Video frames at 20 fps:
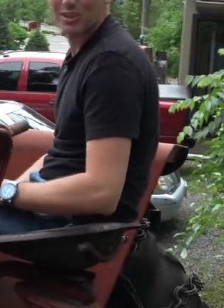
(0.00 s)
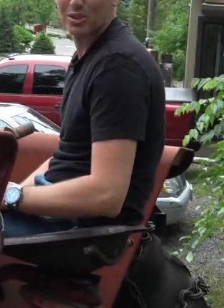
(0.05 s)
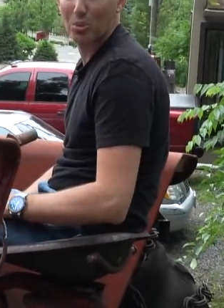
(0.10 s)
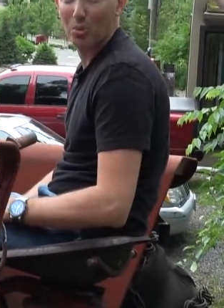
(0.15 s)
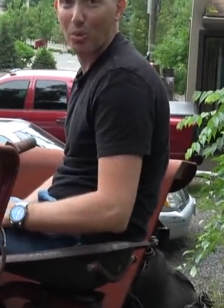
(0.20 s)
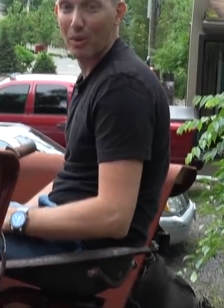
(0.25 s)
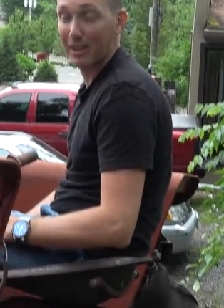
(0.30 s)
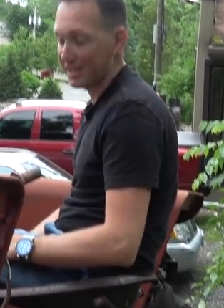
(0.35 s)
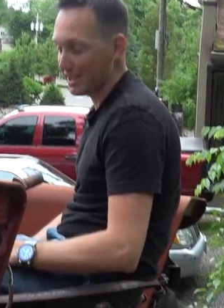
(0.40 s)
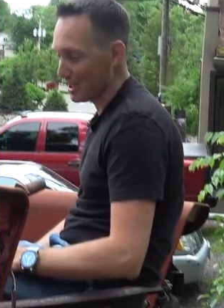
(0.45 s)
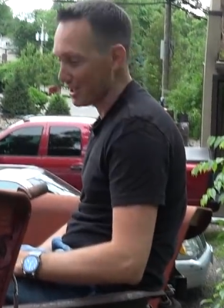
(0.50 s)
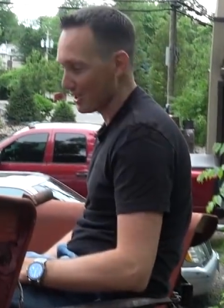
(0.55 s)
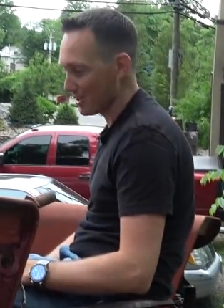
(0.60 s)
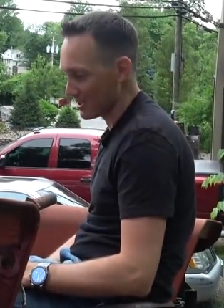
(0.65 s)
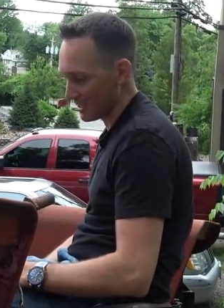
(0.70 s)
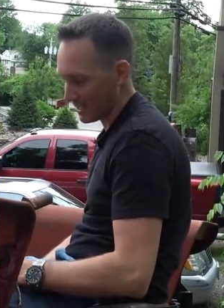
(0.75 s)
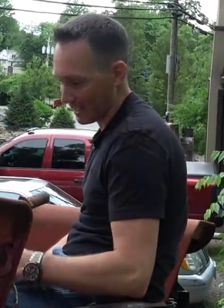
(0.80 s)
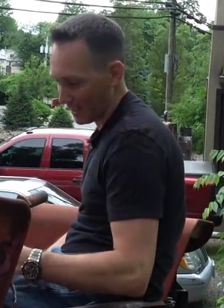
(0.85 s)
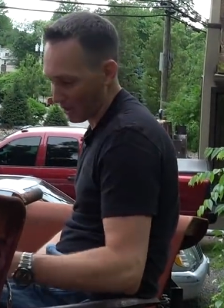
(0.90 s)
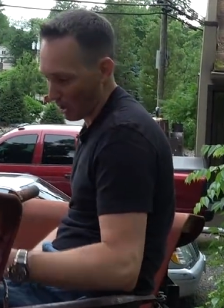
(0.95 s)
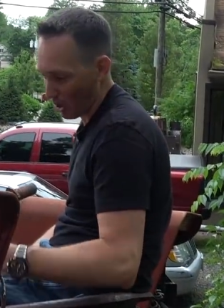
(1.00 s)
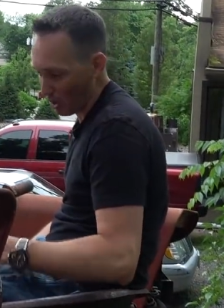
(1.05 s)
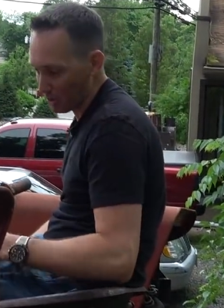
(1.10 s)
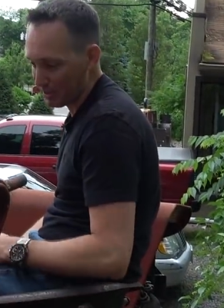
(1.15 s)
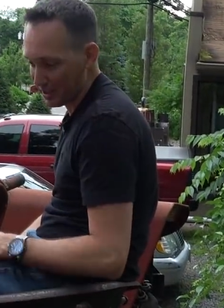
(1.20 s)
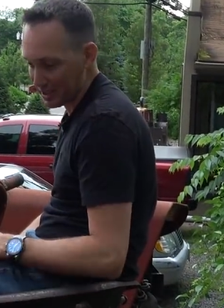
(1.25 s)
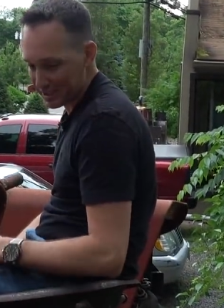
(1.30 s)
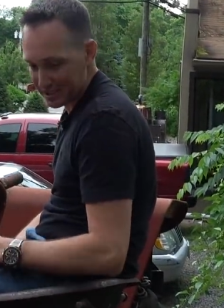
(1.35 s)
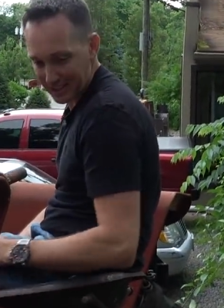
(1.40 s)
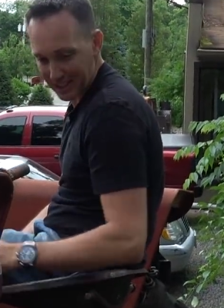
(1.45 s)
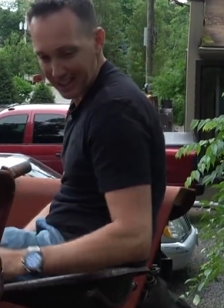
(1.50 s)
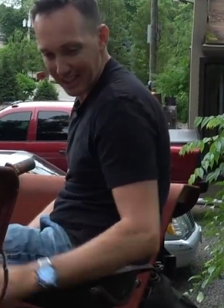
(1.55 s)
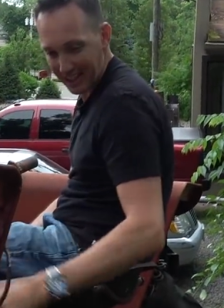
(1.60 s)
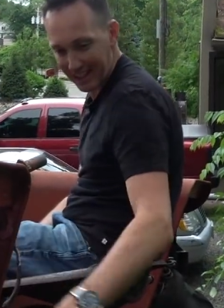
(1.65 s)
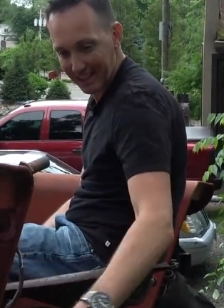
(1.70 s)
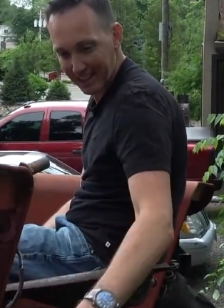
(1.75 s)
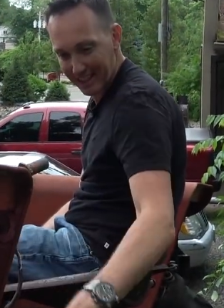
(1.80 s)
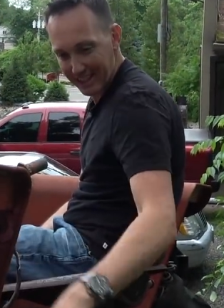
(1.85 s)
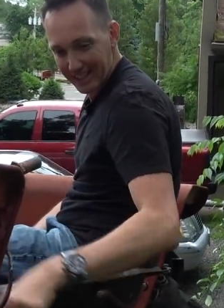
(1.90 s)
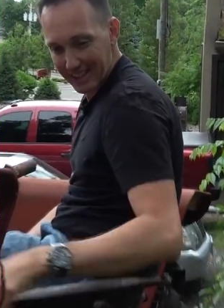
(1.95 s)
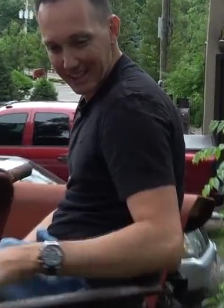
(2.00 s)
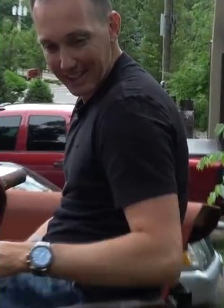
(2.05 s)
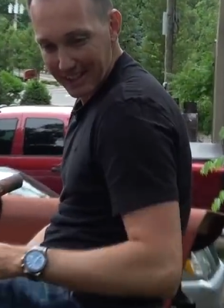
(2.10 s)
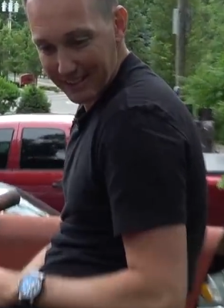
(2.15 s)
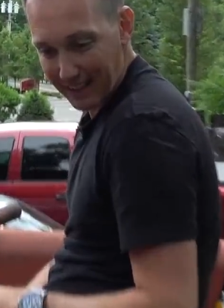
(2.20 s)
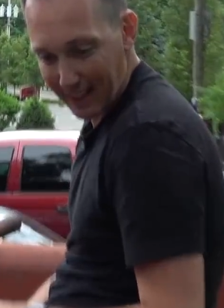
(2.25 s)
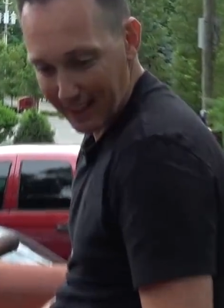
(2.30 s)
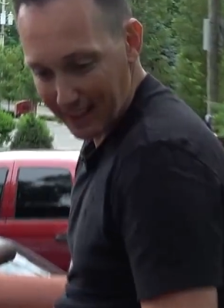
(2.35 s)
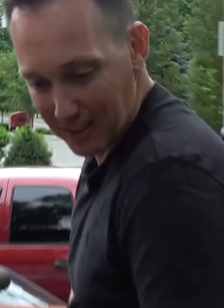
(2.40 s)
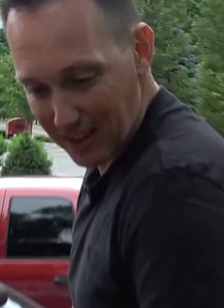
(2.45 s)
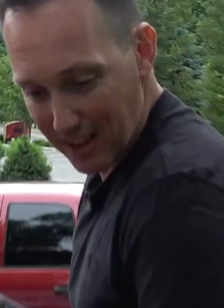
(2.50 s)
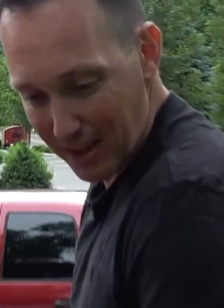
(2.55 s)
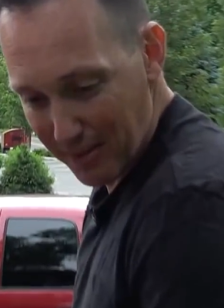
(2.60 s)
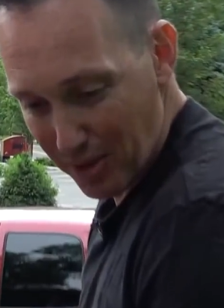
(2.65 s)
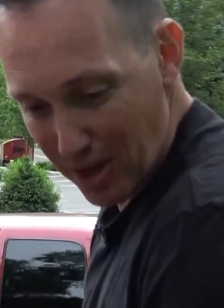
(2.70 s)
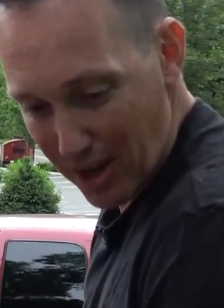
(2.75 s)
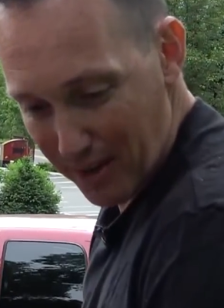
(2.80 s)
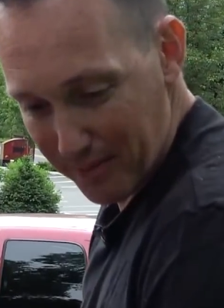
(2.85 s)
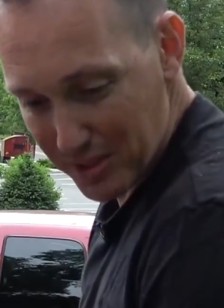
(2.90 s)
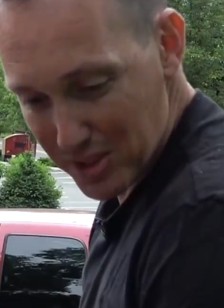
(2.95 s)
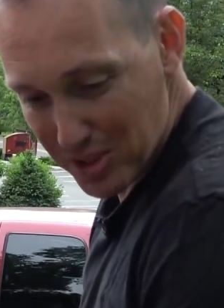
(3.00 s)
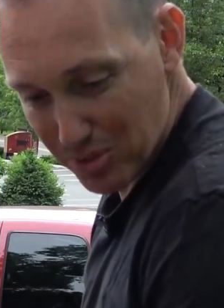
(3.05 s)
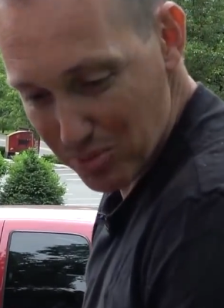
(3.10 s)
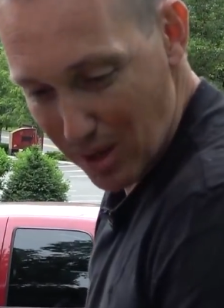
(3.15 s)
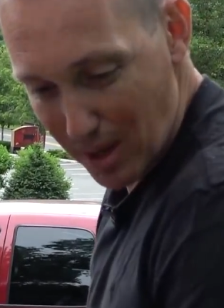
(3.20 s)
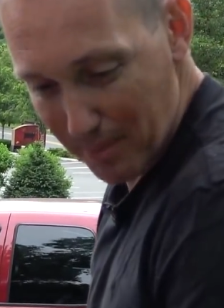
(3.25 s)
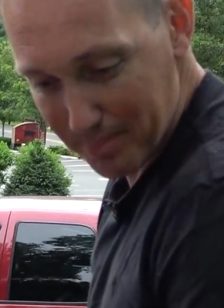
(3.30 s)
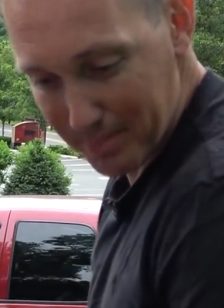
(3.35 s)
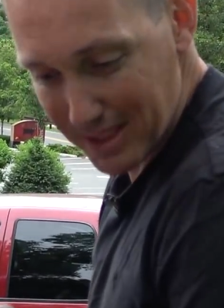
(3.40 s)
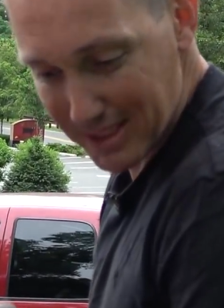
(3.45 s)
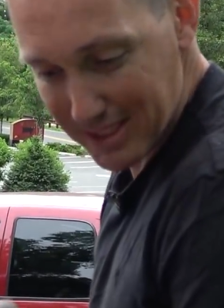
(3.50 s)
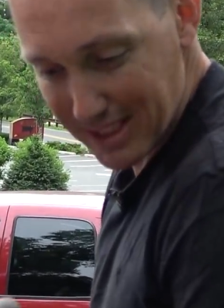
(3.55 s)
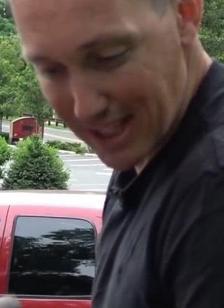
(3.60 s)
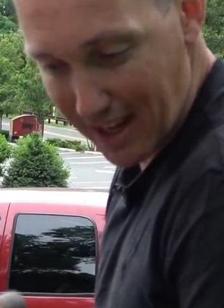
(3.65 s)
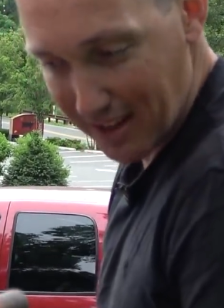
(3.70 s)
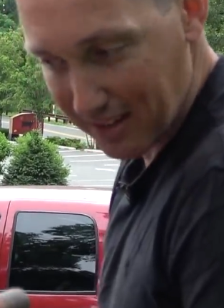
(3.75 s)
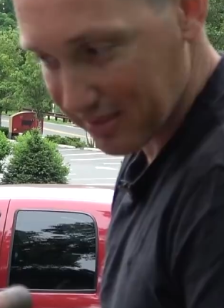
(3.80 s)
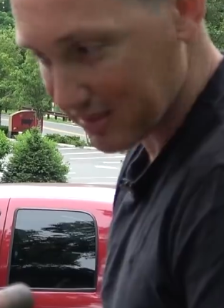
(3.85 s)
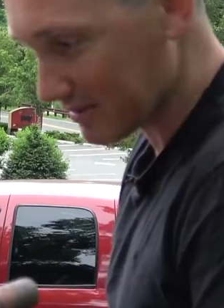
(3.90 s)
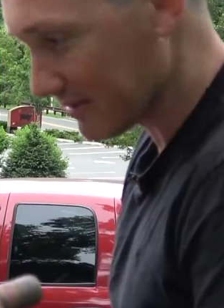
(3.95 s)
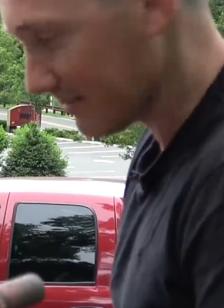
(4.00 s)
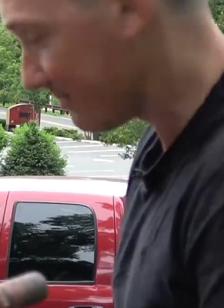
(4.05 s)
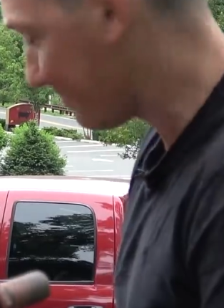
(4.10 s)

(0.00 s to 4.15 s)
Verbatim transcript: or 20 years that I'll own this thing that I'll ever have to swap these out.